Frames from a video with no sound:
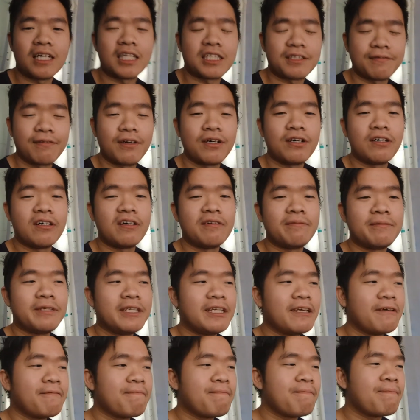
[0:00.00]
has failed on
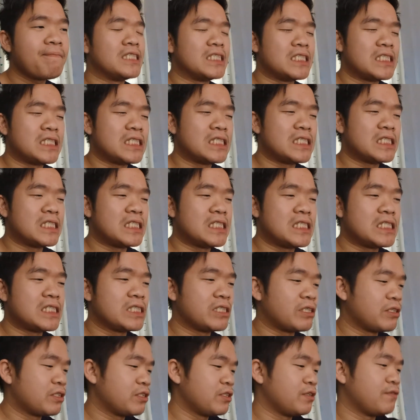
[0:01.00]
me.
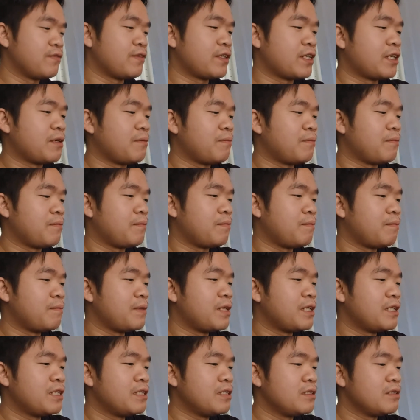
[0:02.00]
Not sure if I can
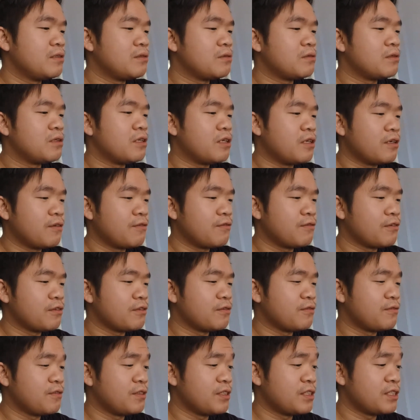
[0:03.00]
make it today for
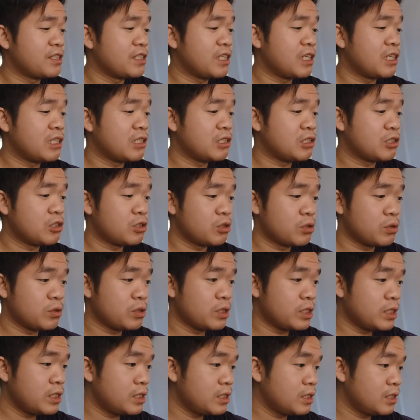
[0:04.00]
the first
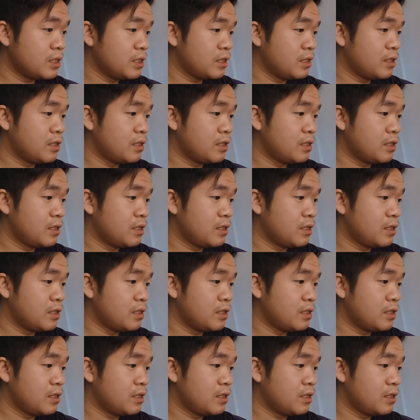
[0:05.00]
entry.